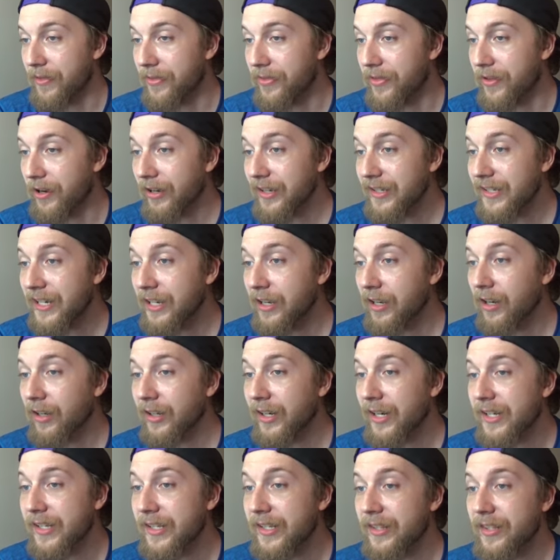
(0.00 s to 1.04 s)
They're just here
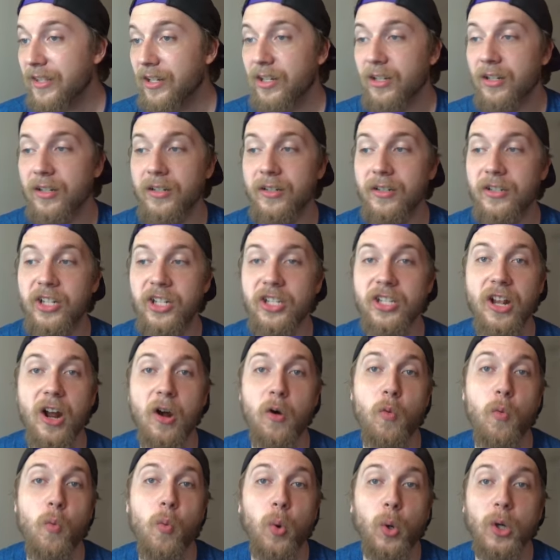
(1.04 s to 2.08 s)
because they're just a
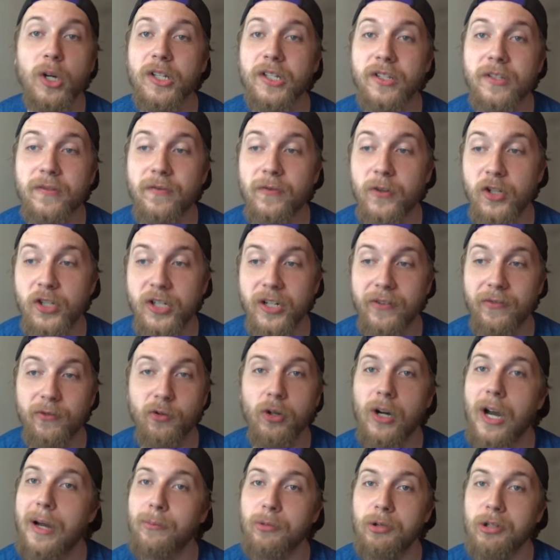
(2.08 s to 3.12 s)
worse version of
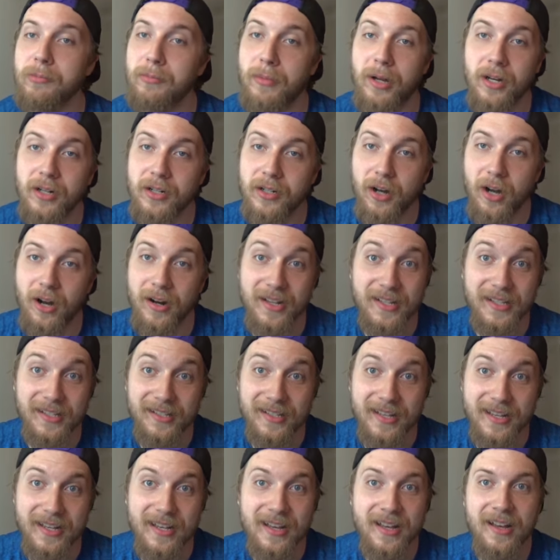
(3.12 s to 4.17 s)
Grimer and Muk,
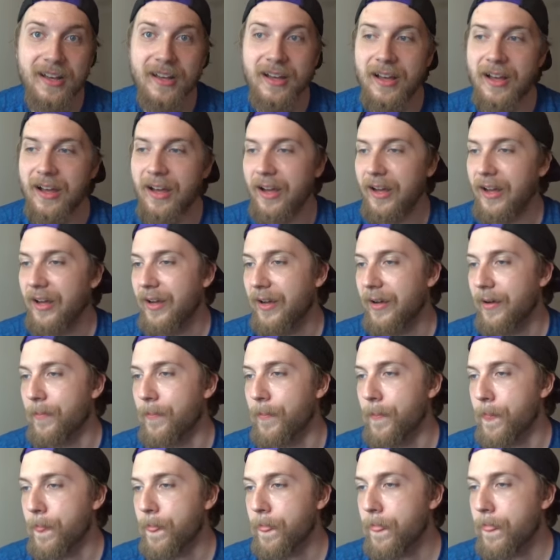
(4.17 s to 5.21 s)
honestly.
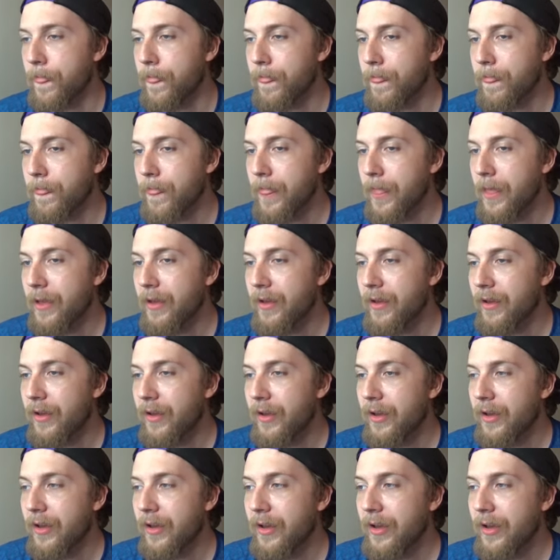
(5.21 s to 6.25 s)
And
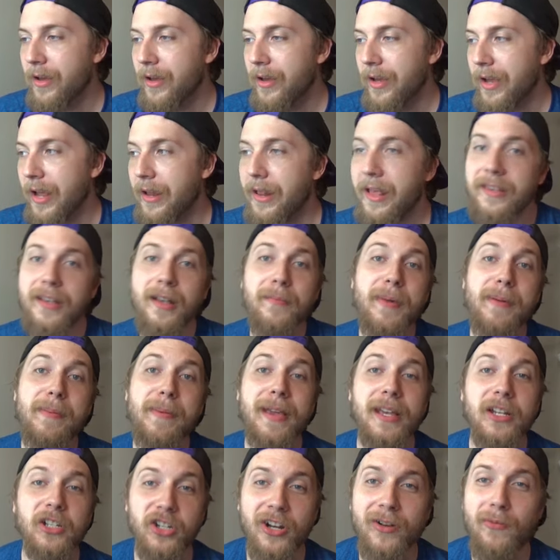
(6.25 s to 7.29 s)
that's not me
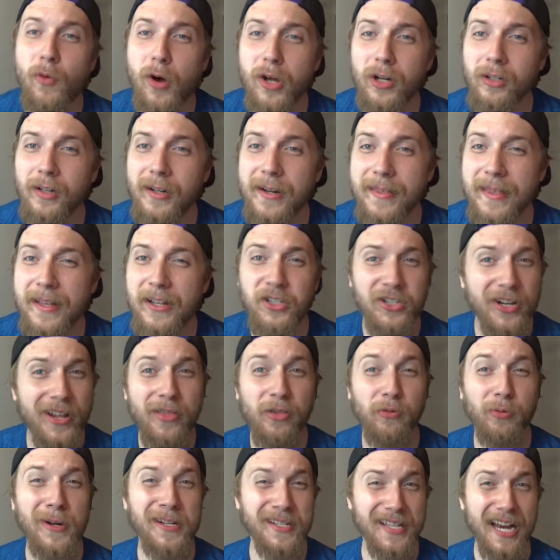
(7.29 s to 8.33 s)
being a Gen 1 or anything. Gen
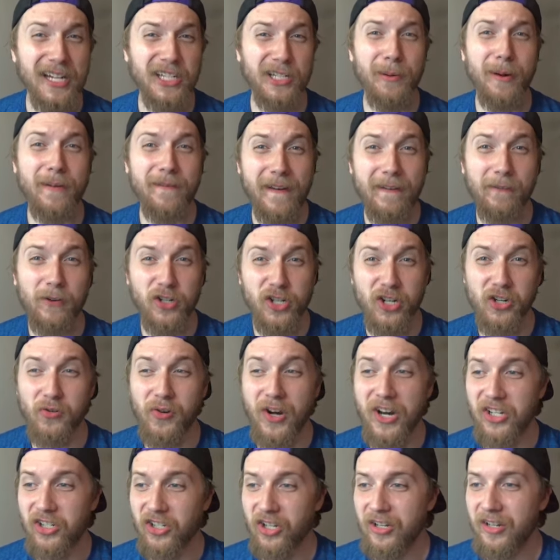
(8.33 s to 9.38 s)
3 is actually my favorite
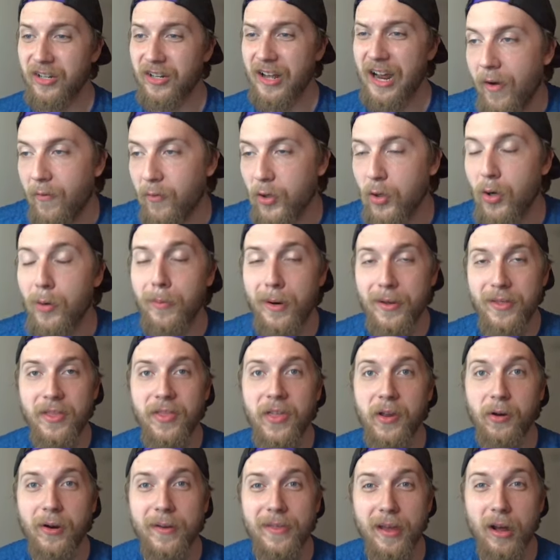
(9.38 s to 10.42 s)
generation. We're going by the
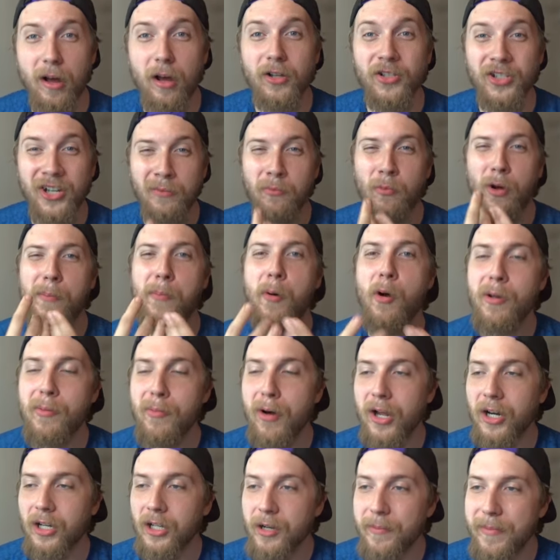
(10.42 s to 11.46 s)
theory that all Gen 1
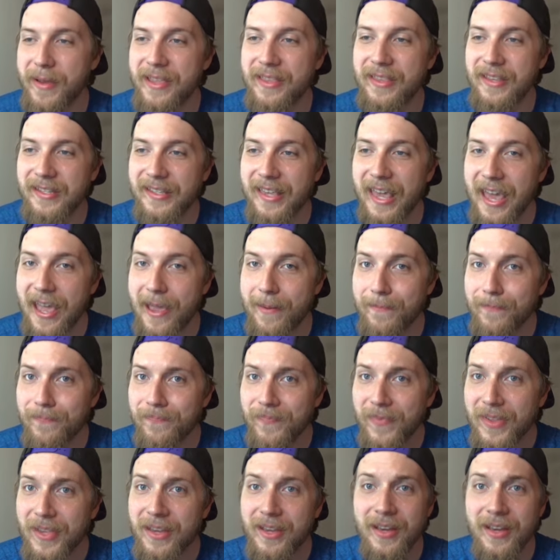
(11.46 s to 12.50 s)
Pokemon are going to be in this game.
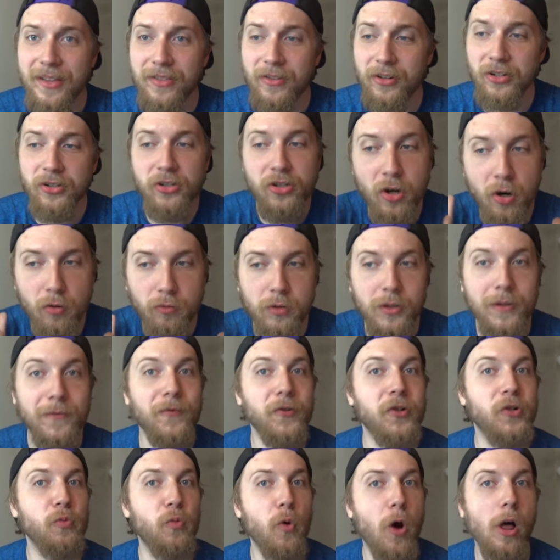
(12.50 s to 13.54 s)
There's no room
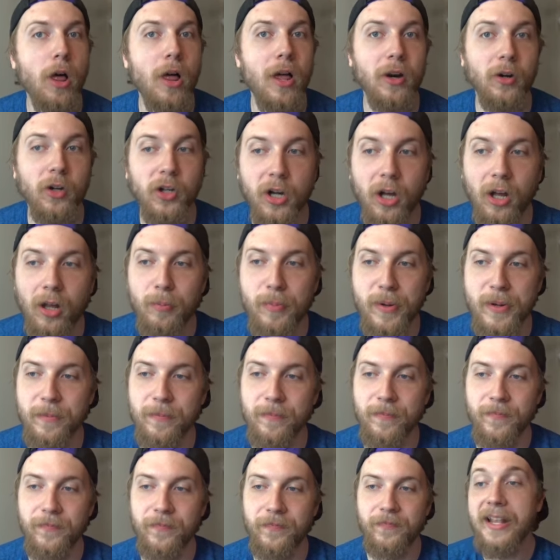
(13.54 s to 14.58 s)
for Swalot or
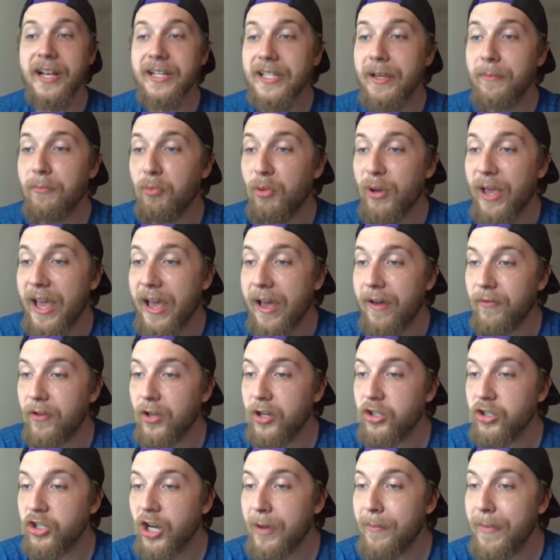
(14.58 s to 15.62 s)
Gulpin. Next up we have
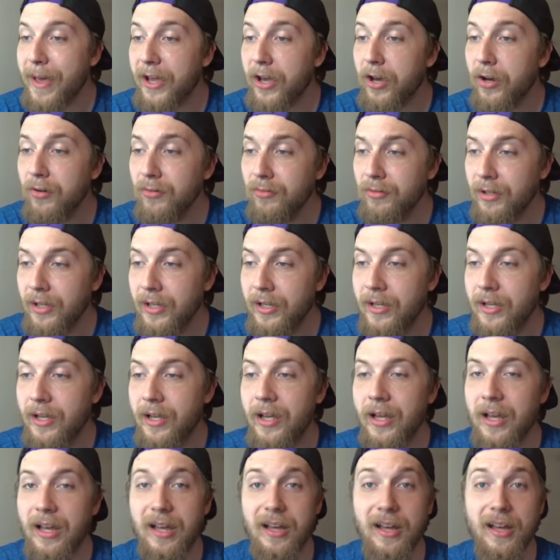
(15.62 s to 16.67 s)
Chimecho,
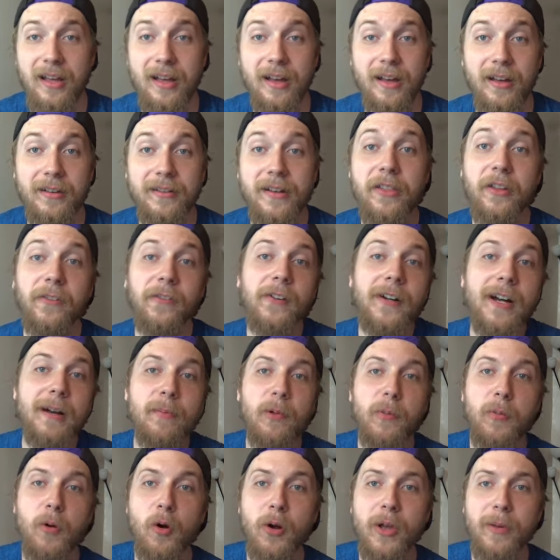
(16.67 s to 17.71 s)
another
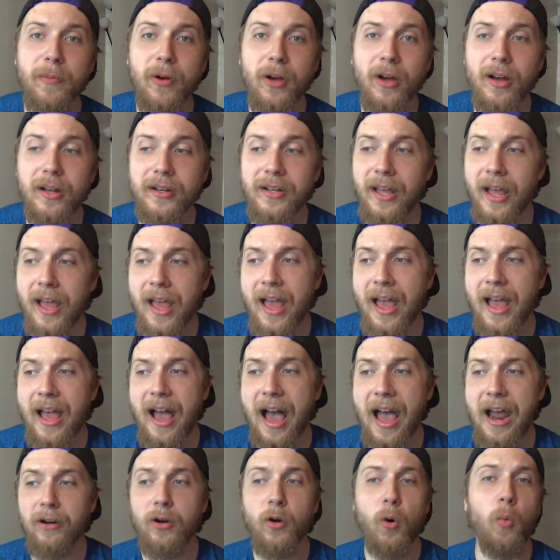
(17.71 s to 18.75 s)
forgettable Pokemon.
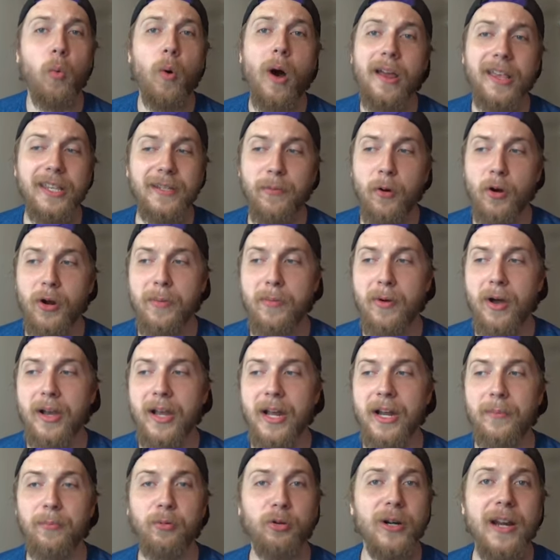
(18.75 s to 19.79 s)
I don't know why this Pokemon
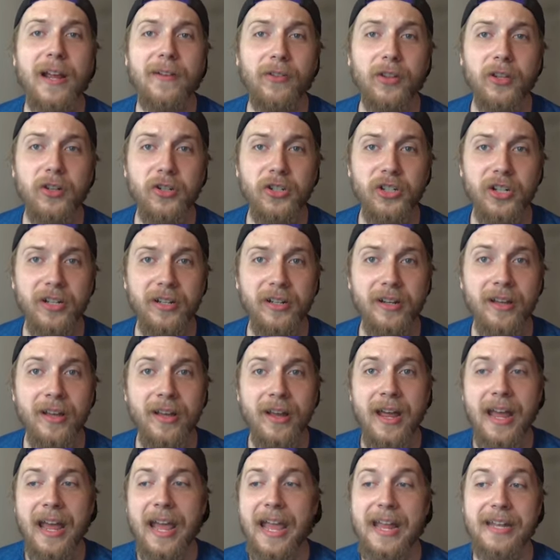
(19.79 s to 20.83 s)
got a pre-evolution,
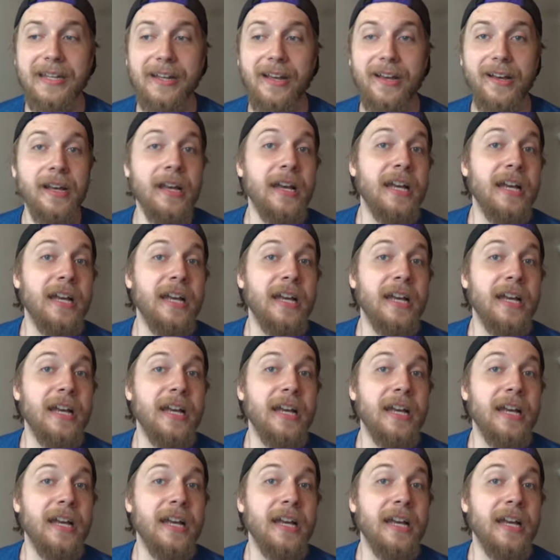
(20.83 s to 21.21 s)
and